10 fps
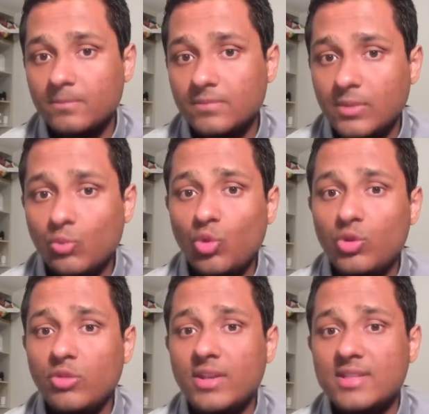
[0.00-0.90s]
the more
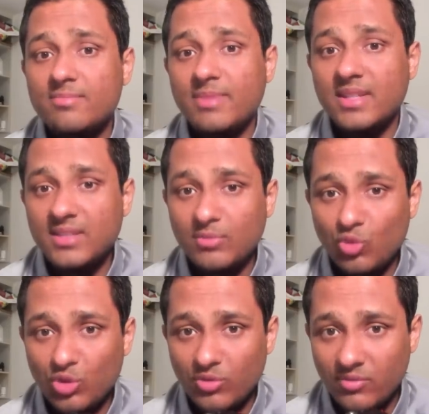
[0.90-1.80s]
you expect the
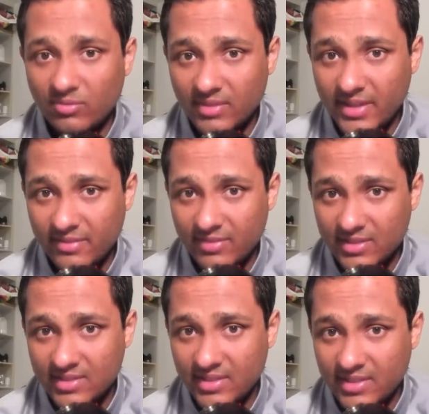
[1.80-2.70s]
more you get
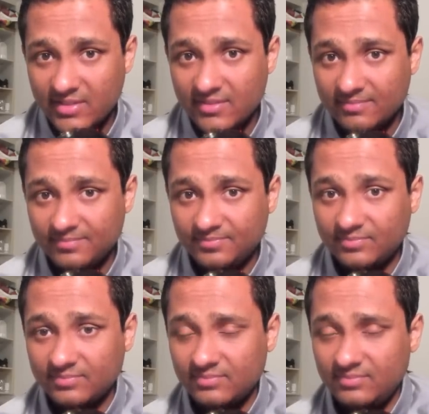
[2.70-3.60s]

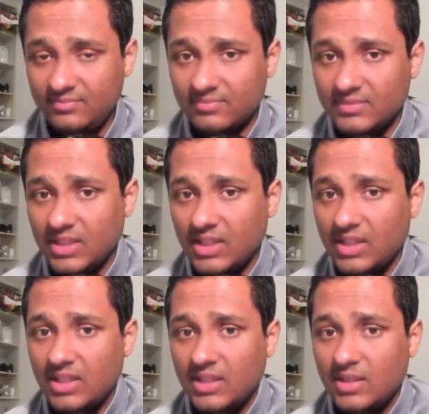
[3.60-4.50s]
frustrated
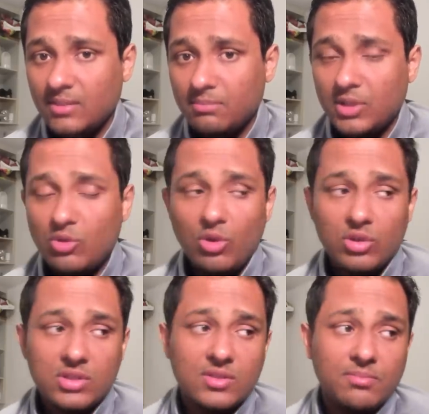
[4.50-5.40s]

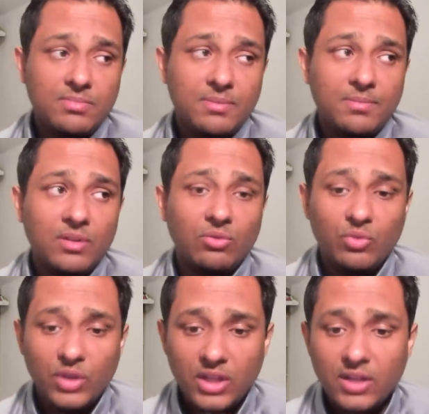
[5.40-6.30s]
because people
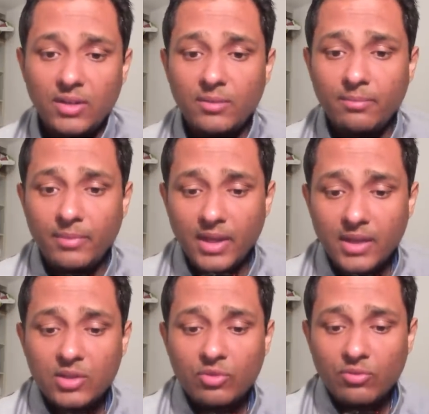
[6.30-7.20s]
will
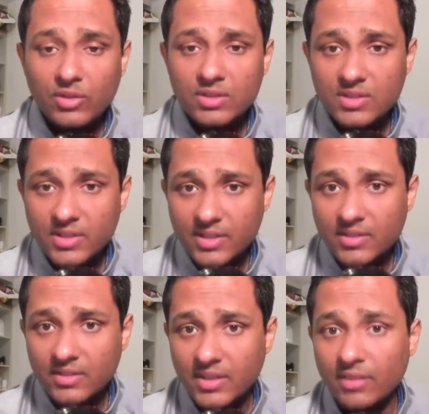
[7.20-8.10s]
make you frustrated
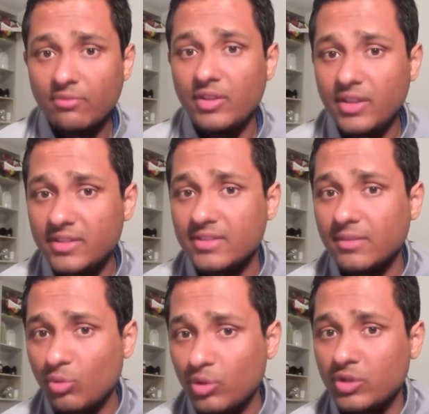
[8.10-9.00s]
they will
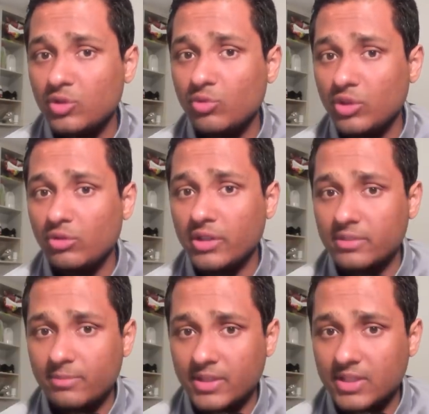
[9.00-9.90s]
disappoint you in your
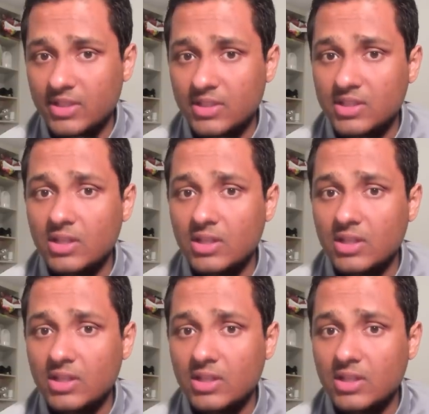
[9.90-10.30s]
expectations